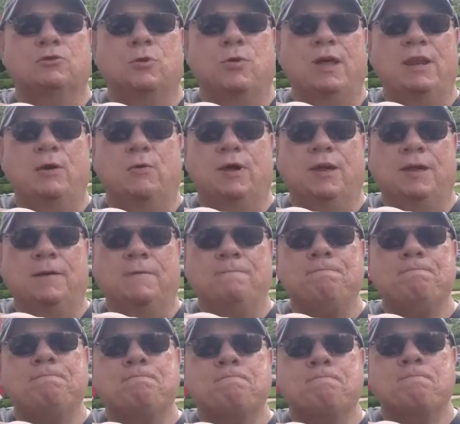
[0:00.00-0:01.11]
So anyway,
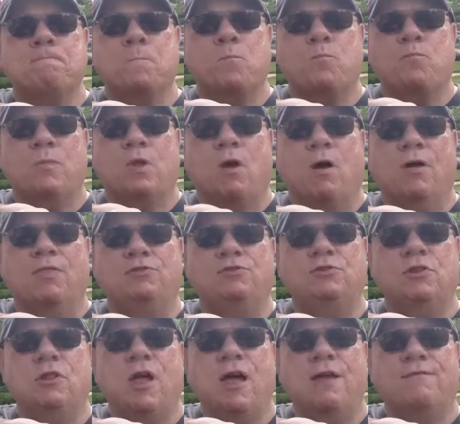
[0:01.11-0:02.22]
on this
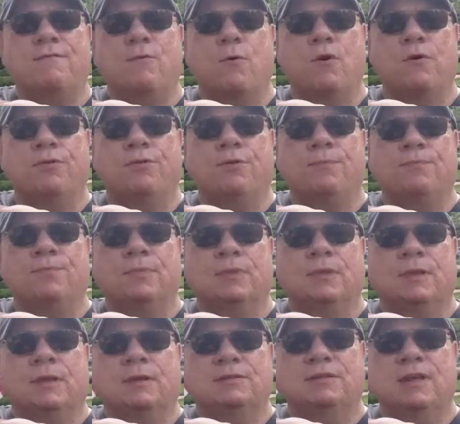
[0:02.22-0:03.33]
July 4th,
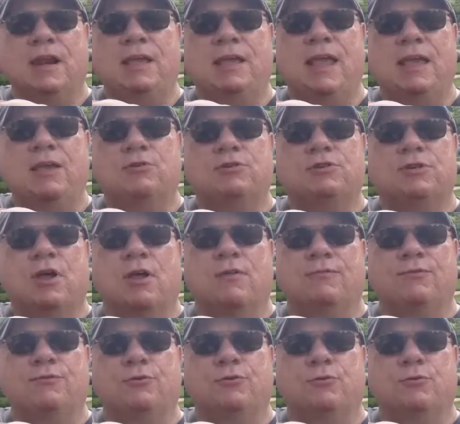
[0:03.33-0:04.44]
dedicate
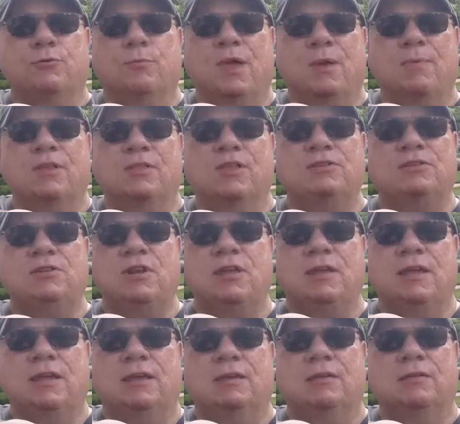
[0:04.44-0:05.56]
yourself to maybe listening
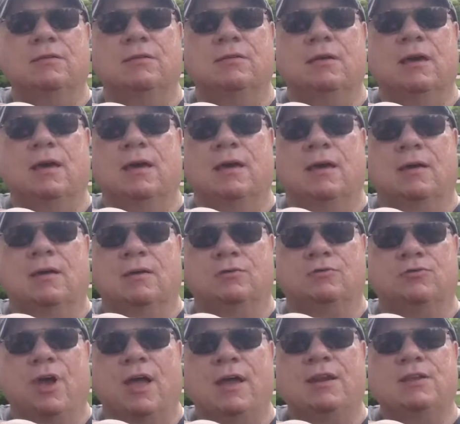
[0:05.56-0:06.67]
in,
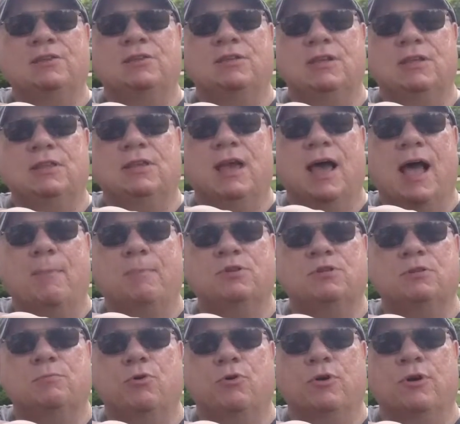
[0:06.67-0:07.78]
trying to see the
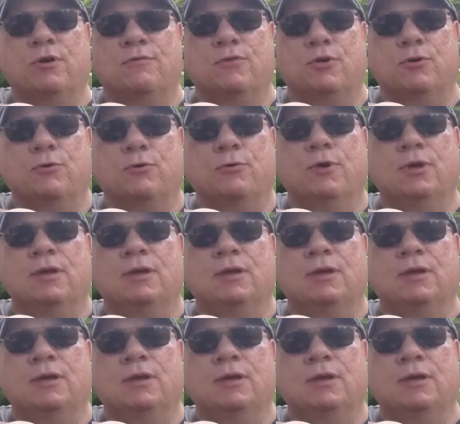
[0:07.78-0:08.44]
opposite point of view,